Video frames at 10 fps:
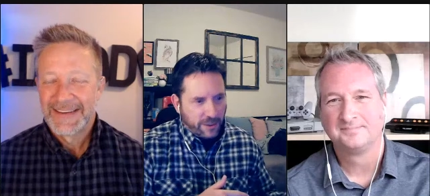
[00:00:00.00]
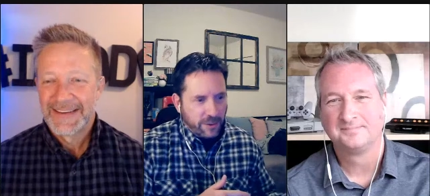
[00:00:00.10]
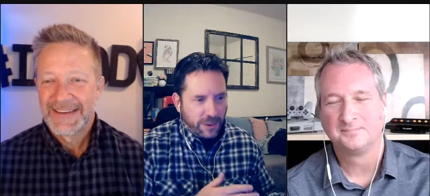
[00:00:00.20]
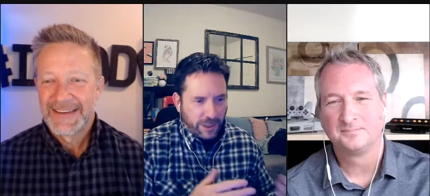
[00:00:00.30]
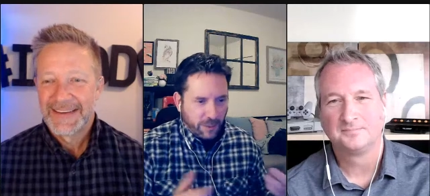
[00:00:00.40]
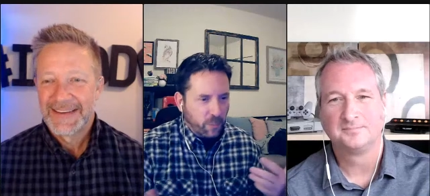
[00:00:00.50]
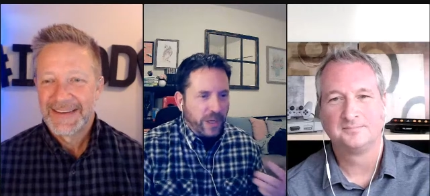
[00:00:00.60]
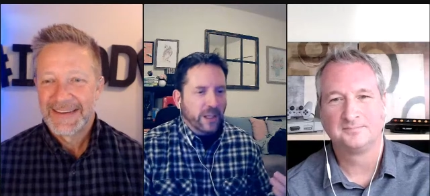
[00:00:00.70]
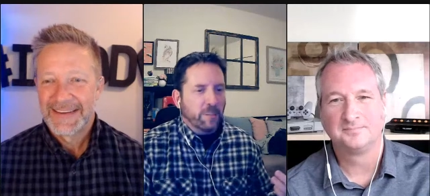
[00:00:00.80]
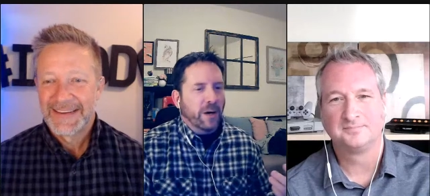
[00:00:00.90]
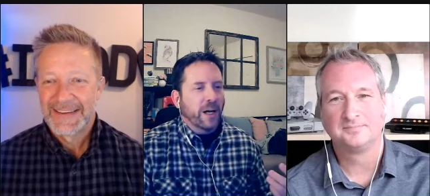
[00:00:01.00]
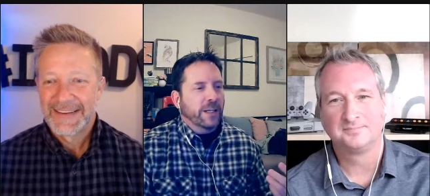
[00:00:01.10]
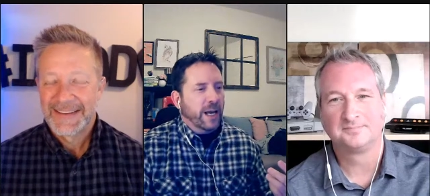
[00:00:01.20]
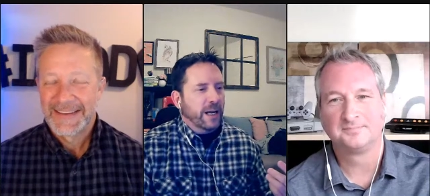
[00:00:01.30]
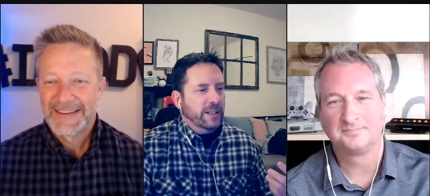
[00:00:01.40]
Speaker 1: you do, like a weekly
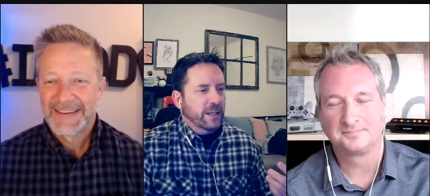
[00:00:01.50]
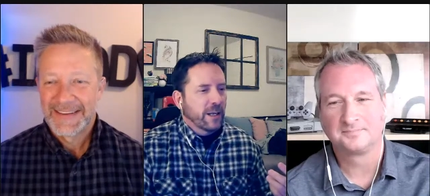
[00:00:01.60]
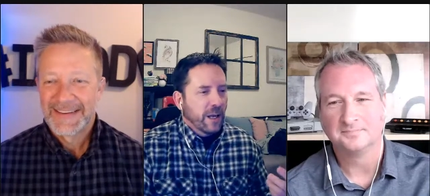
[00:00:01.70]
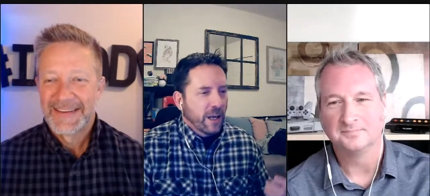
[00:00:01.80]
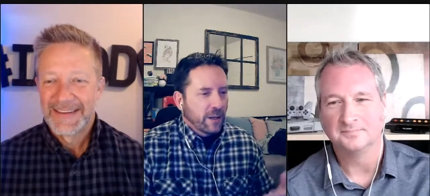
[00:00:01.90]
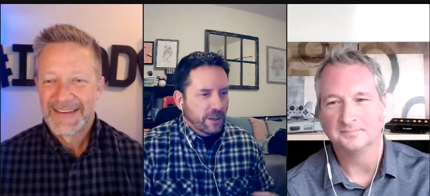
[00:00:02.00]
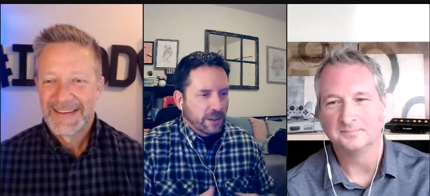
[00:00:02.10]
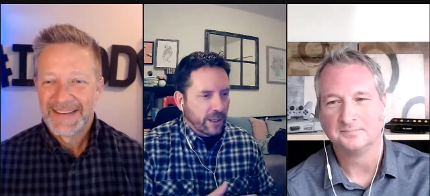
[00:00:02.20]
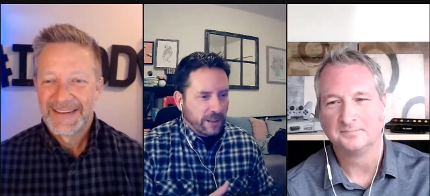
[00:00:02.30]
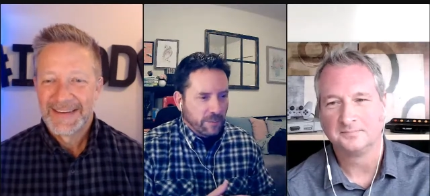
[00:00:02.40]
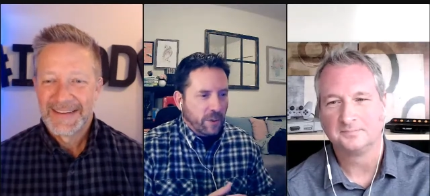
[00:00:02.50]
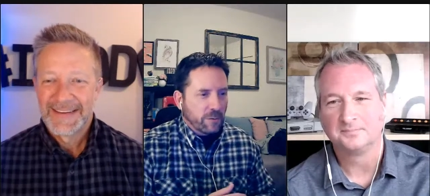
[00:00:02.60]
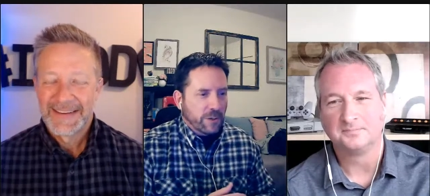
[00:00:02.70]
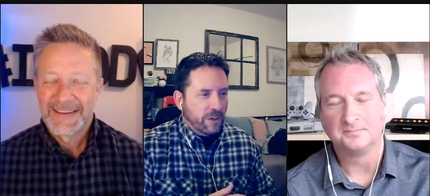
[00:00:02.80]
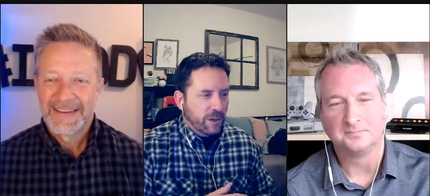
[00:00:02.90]
podcast to, like,
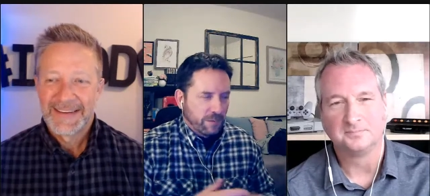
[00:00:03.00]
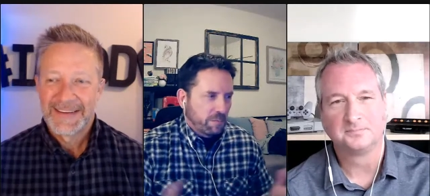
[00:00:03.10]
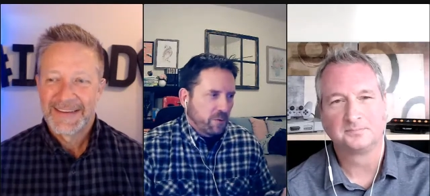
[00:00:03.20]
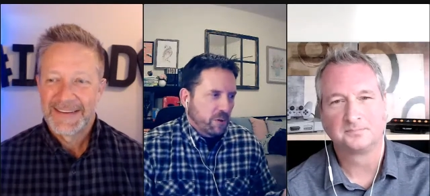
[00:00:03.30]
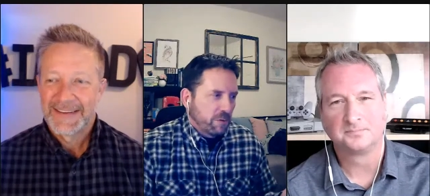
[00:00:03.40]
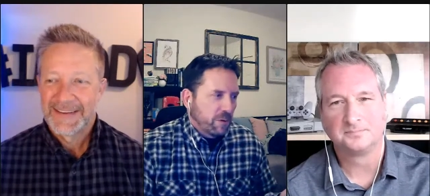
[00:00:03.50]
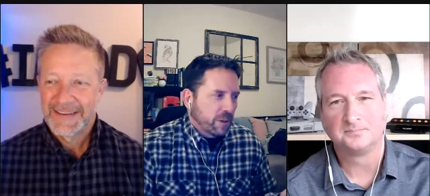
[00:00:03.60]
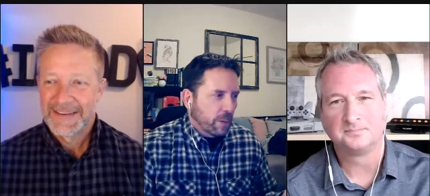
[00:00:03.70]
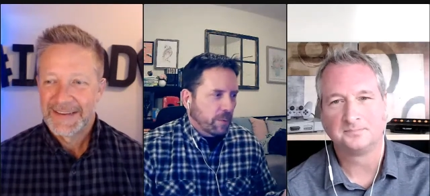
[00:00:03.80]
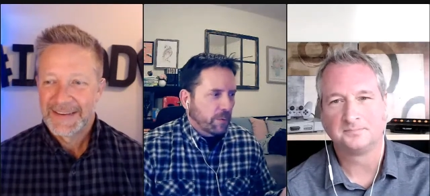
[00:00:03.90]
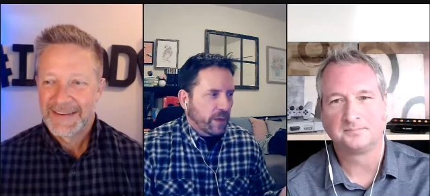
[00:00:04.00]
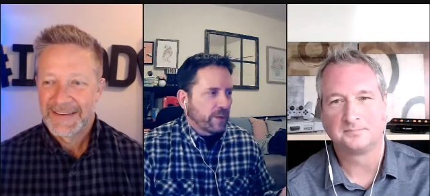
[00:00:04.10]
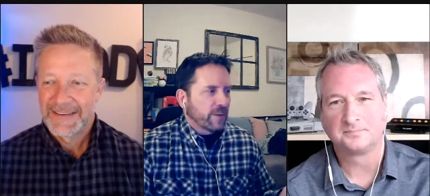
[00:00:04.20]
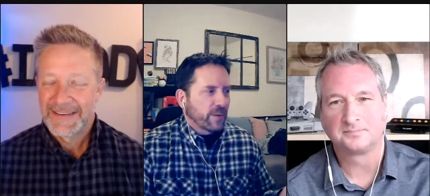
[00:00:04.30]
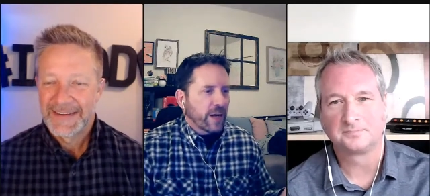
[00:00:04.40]
couple
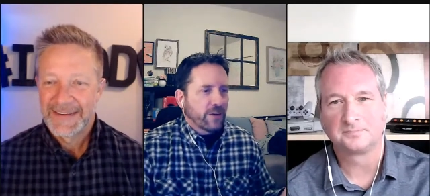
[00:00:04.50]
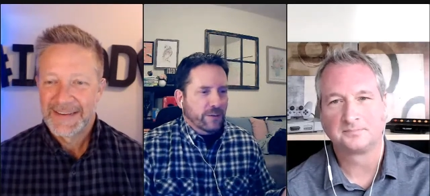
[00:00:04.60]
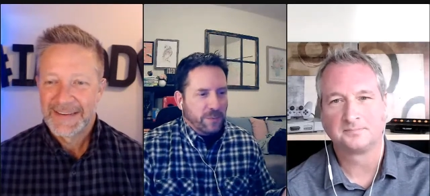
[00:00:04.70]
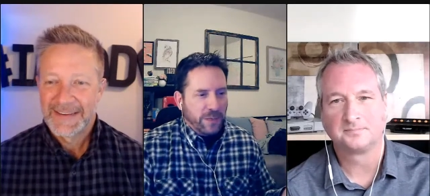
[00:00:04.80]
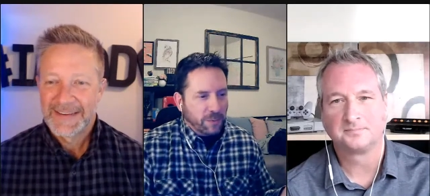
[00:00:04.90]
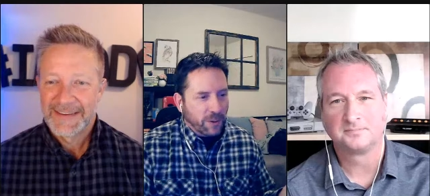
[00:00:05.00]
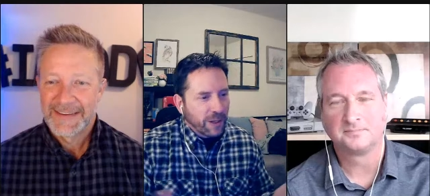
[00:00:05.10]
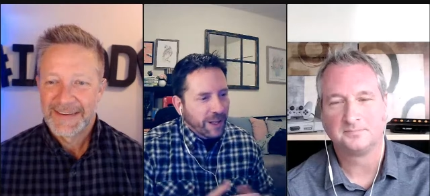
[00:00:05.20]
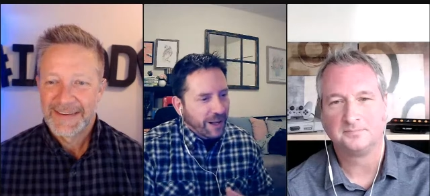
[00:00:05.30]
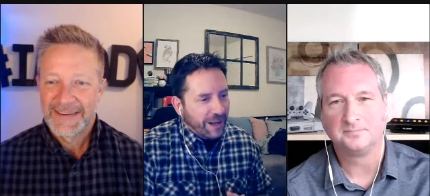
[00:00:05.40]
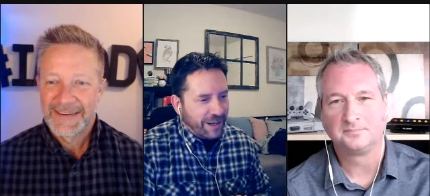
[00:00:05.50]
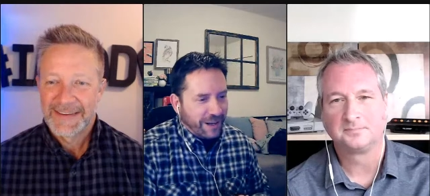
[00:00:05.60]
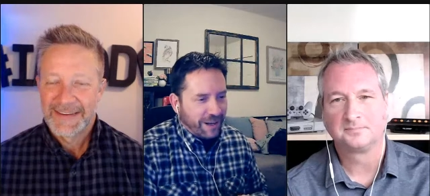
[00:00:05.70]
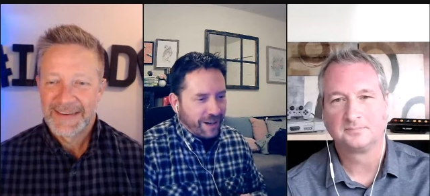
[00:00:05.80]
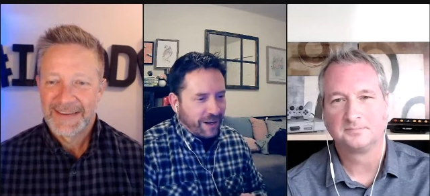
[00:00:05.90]
dozen thousand people
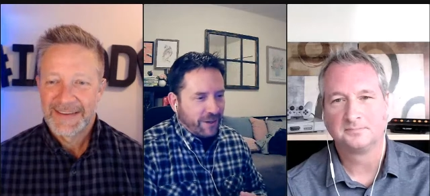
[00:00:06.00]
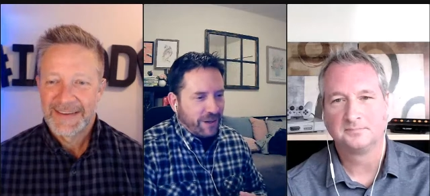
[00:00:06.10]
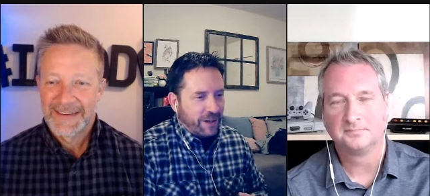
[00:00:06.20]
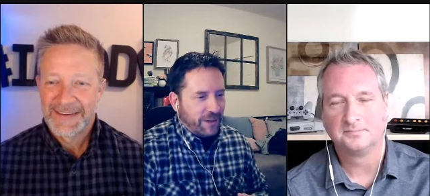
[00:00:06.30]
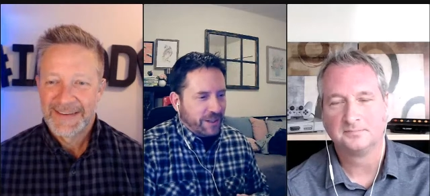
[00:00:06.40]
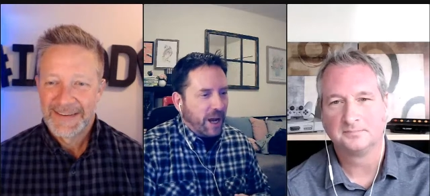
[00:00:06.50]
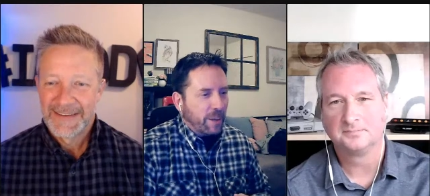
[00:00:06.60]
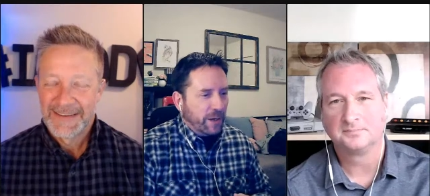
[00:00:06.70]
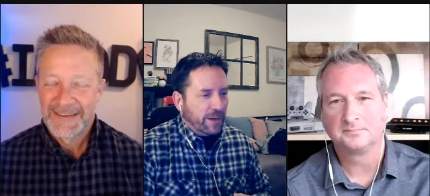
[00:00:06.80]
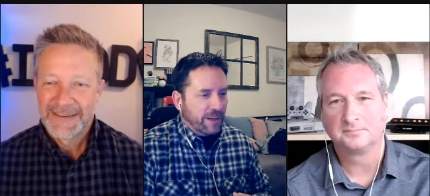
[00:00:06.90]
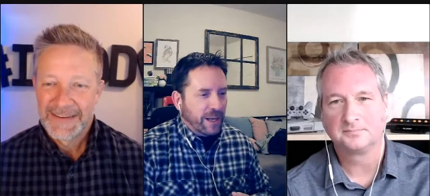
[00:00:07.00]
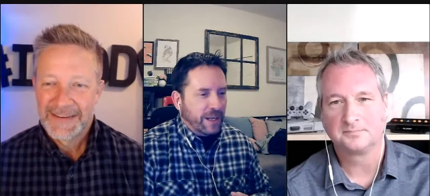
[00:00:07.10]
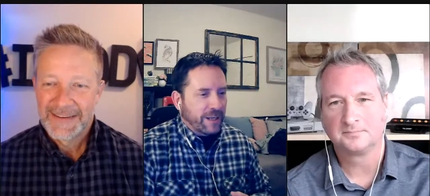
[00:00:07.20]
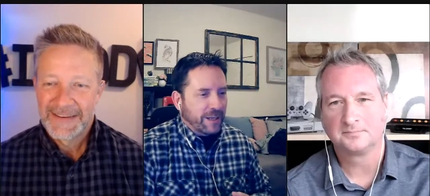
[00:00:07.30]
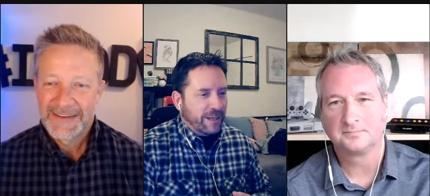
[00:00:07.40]
on the topics,
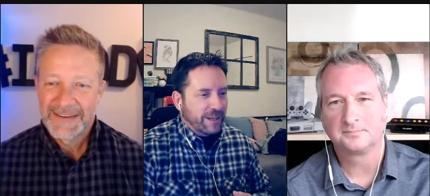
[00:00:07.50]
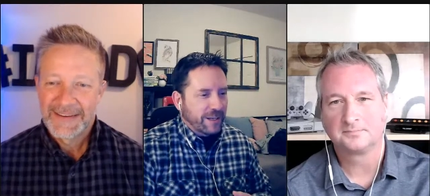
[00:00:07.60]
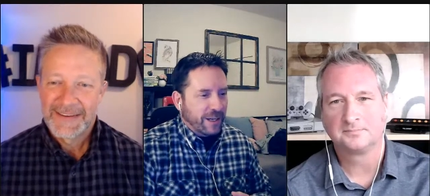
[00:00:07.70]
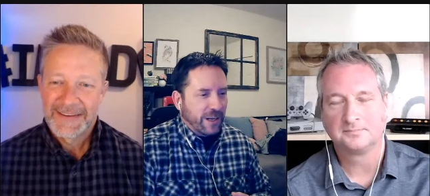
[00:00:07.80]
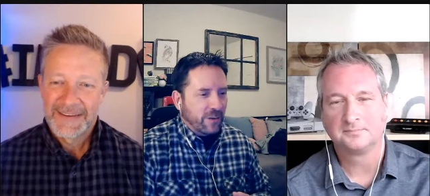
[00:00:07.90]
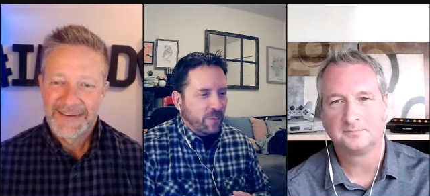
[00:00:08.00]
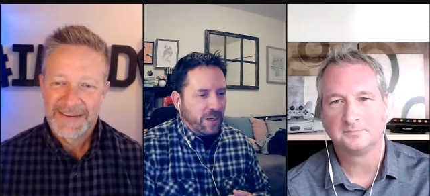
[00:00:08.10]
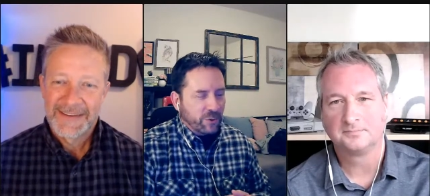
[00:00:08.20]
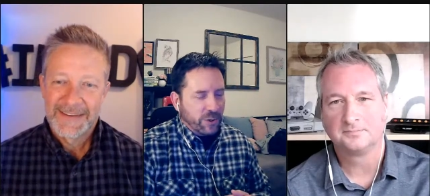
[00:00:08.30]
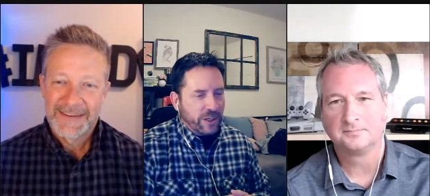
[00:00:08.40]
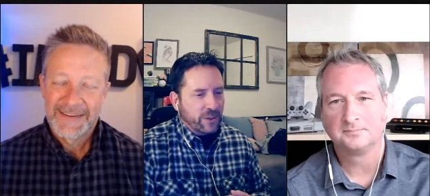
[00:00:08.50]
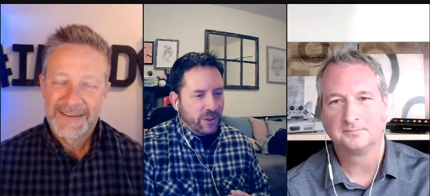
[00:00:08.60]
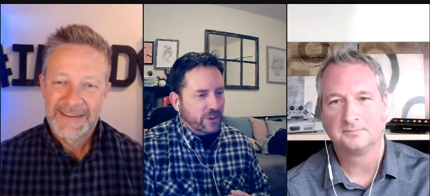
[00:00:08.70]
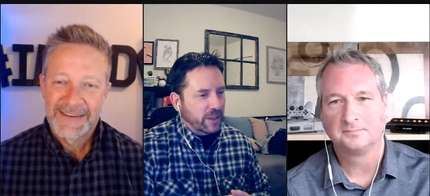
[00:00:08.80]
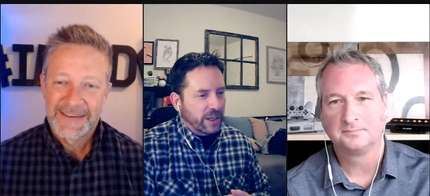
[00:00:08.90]
and he's being treated
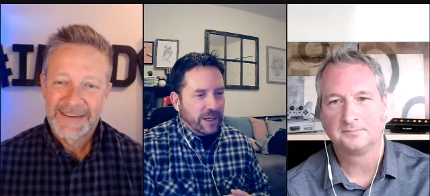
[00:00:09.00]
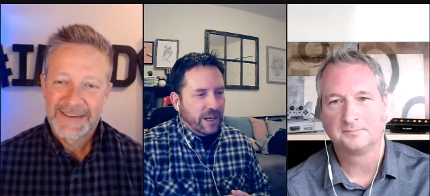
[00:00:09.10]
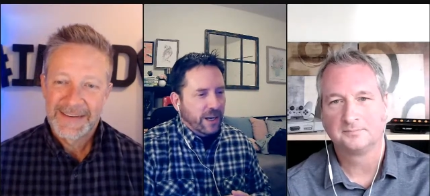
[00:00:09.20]
just like